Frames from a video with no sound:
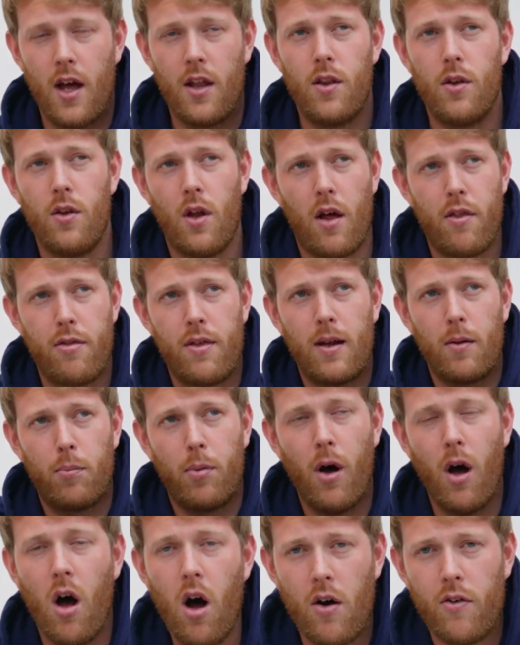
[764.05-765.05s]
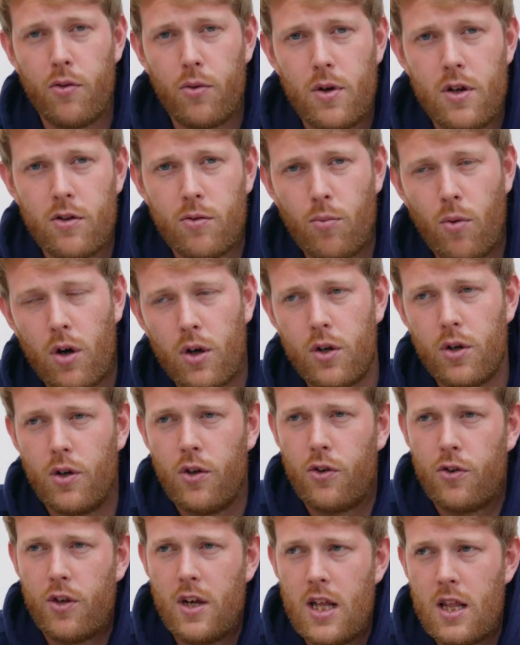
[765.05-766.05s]
and I think part of the reason why I
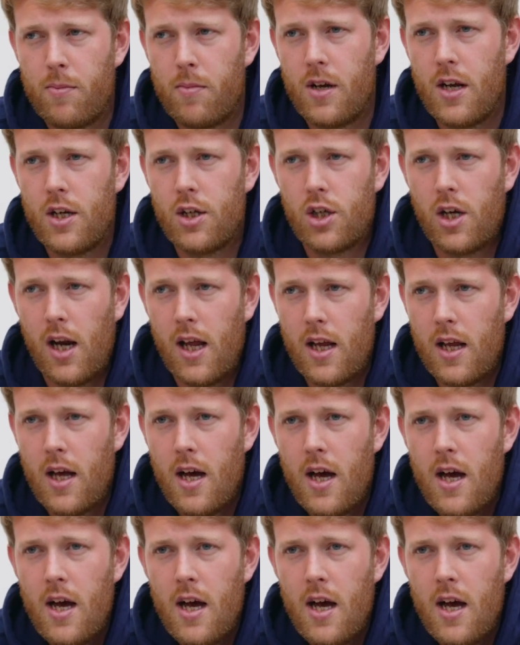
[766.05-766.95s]
couldn't see them initially